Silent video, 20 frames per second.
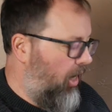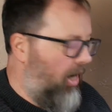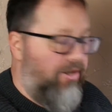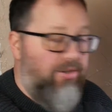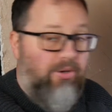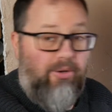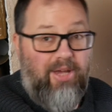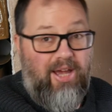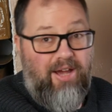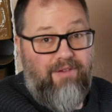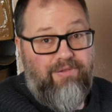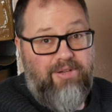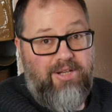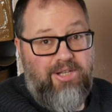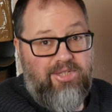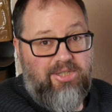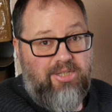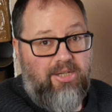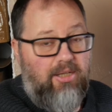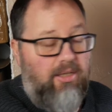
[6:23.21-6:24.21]
I don't have
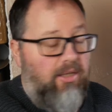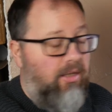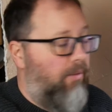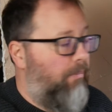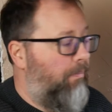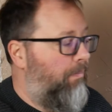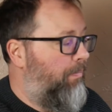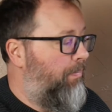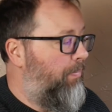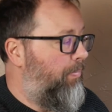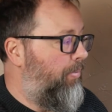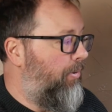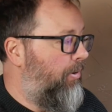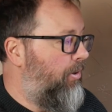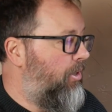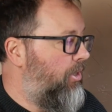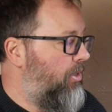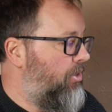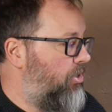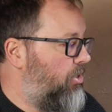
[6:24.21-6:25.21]
it,
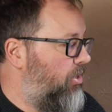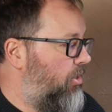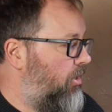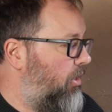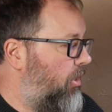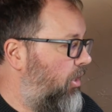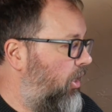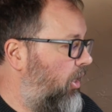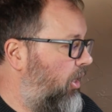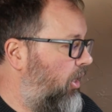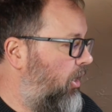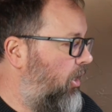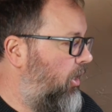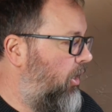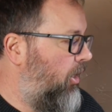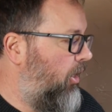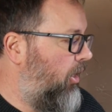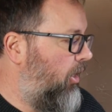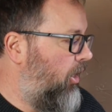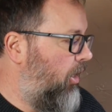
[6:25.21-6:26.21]
but
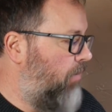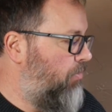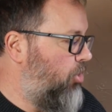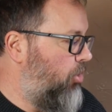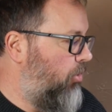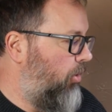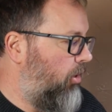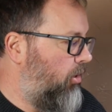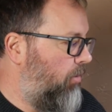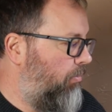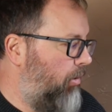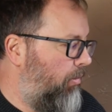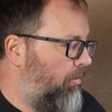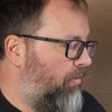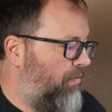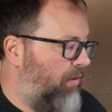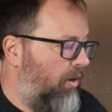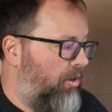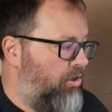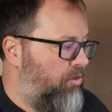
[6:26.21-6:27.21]
I'm sure I could probably
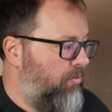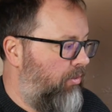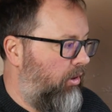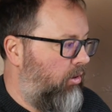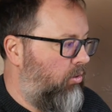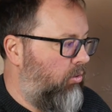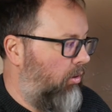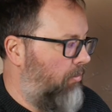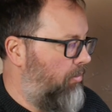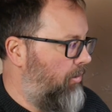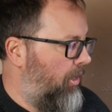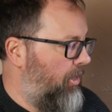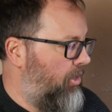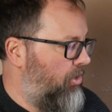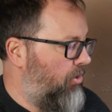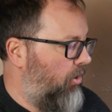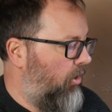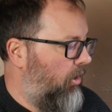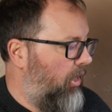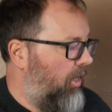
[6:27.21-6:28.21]
find some of the colour
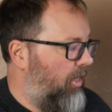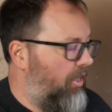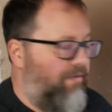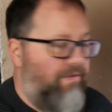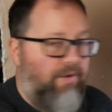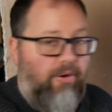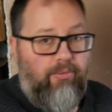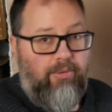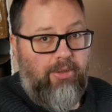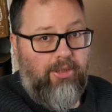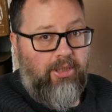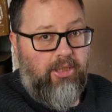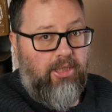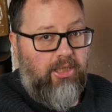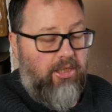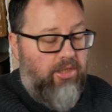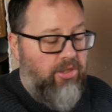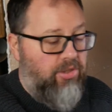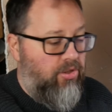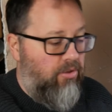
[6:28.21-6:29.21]
plates online if I really
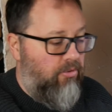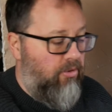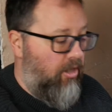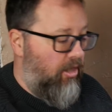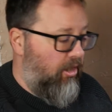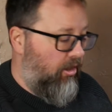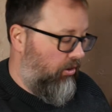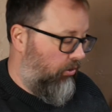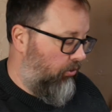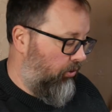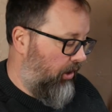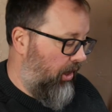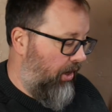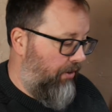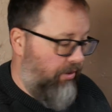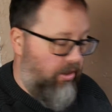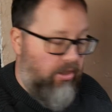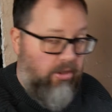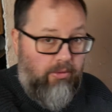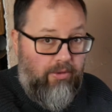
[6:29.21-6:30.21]
needed to.
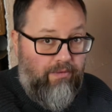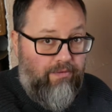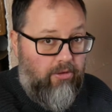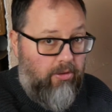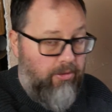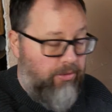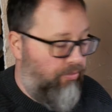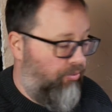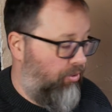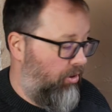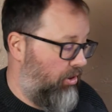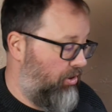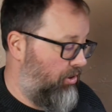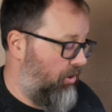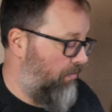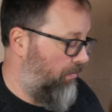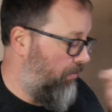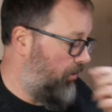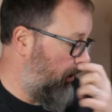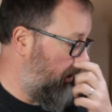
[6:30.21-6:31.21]
Hungarian uniform's pretty
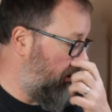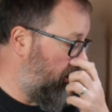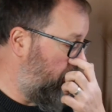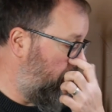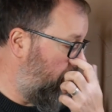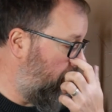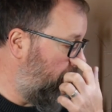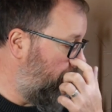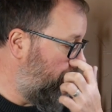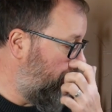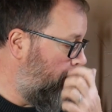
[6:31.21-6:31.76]
simple anyway.